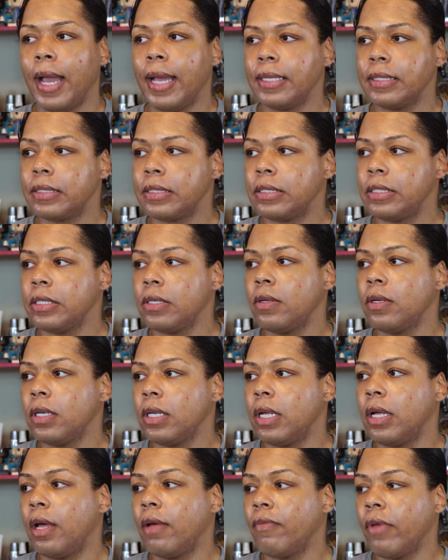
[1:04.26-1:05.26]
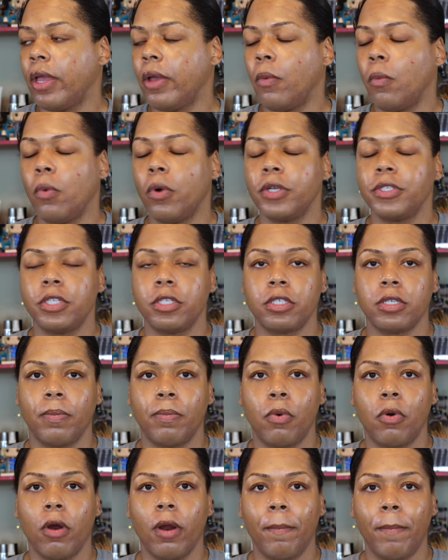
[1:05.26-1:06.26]
I still love and want to
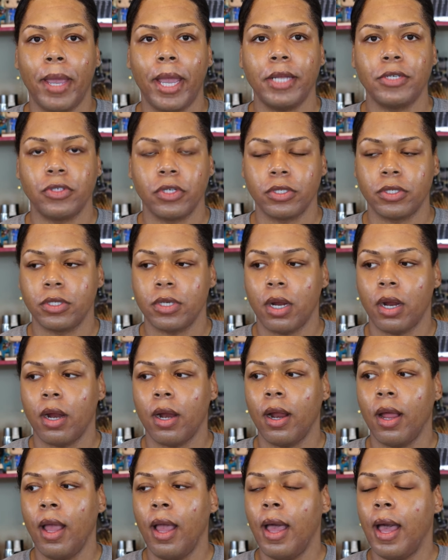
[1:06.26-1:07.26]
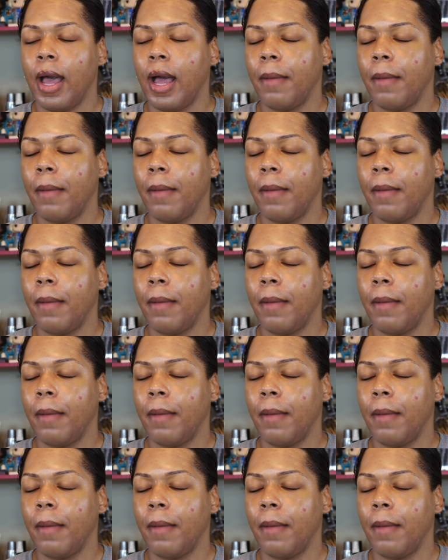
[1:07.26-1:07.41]
support Patrick Starr,